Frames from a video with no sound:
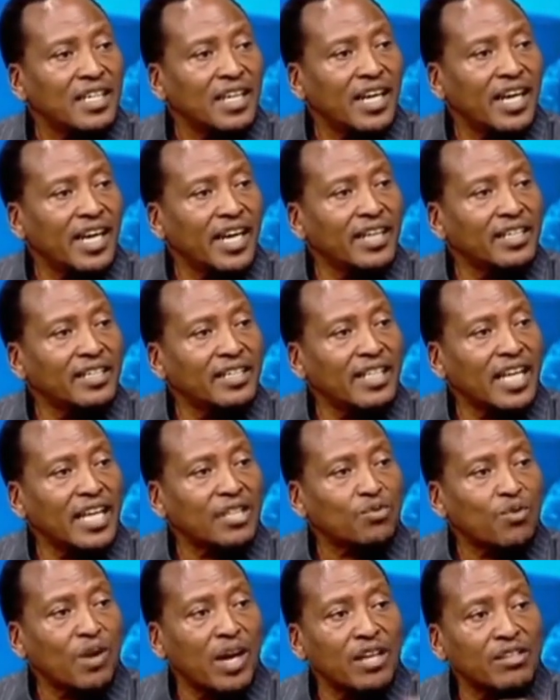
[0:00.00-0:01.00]
And that's
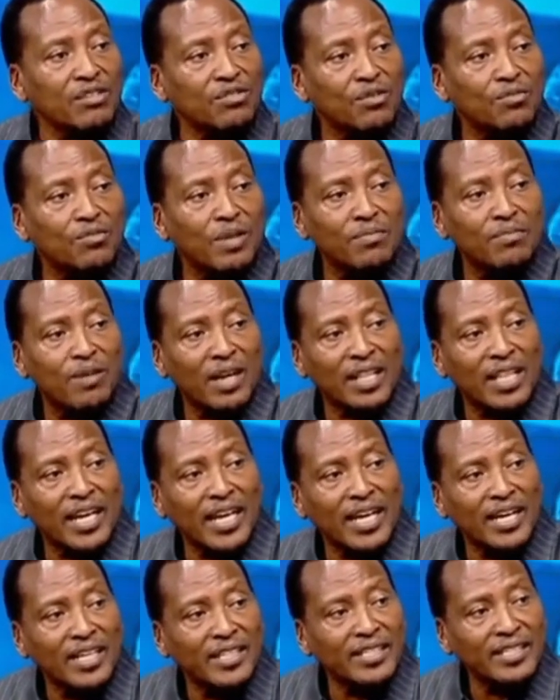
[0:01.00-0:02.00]
why I saw my brother
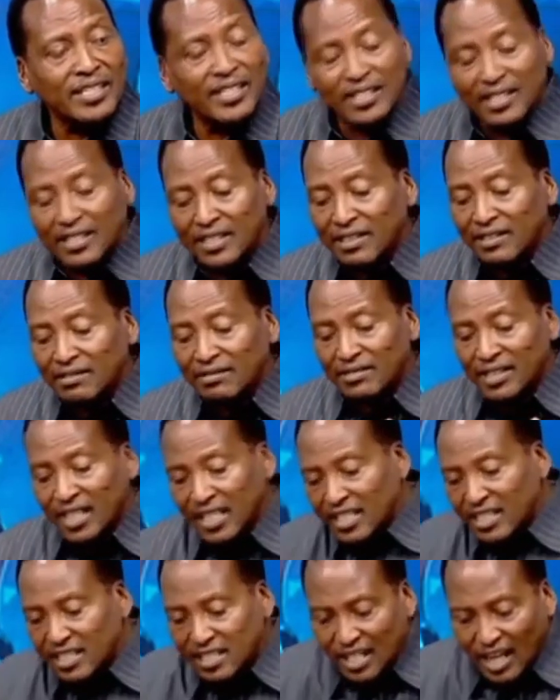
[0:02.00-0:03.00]
Eddie
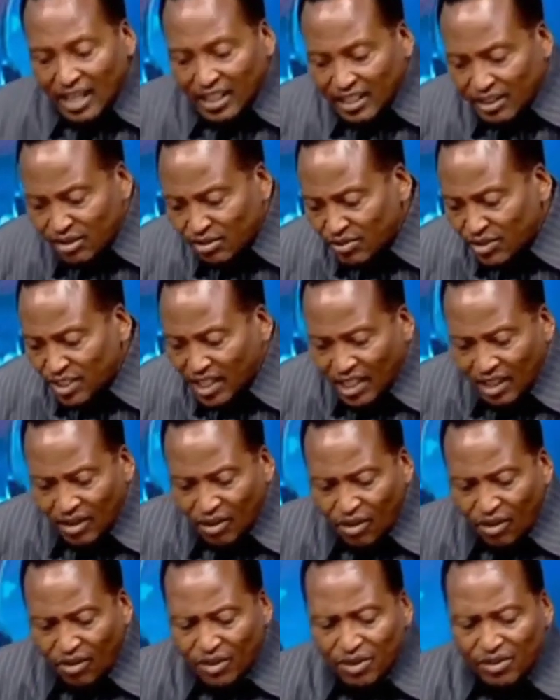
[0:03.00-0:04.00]
really struggling to say,
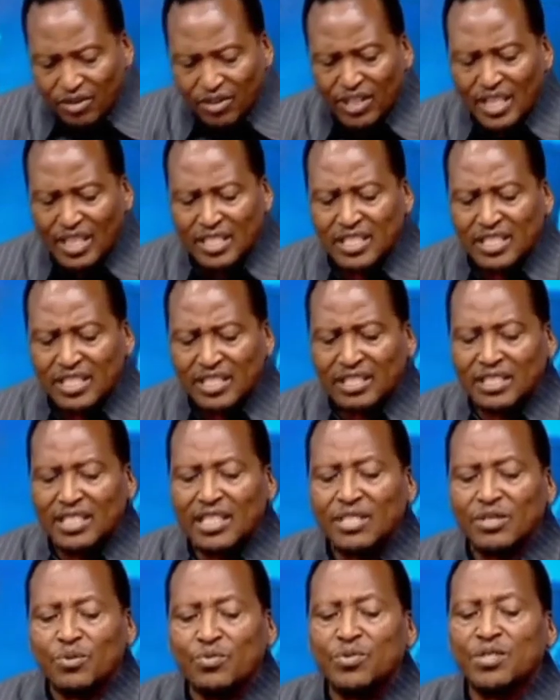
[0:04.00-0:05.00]
oh, you know, there are certain
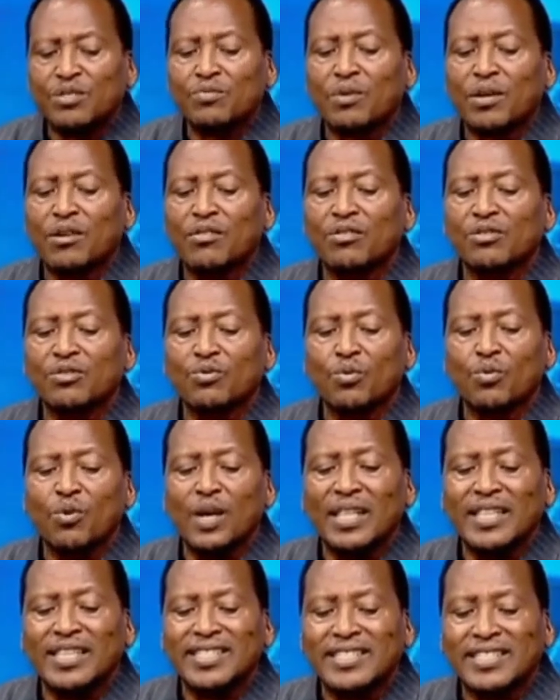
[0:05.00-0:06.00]
things which, because we
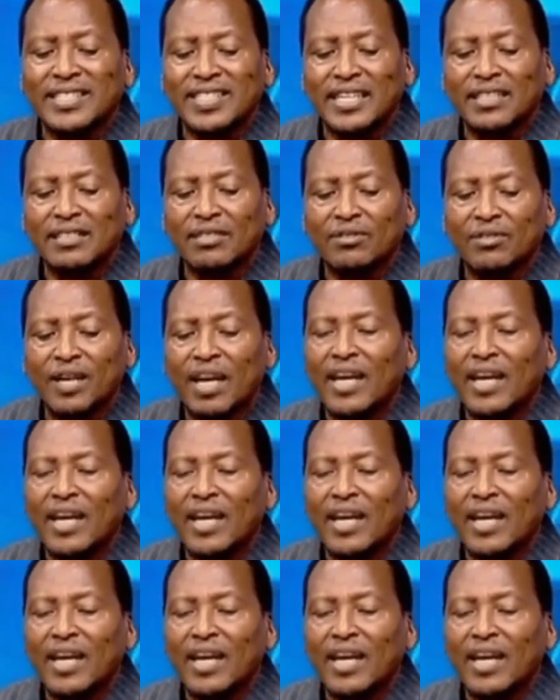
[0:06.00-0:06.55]
want the state to...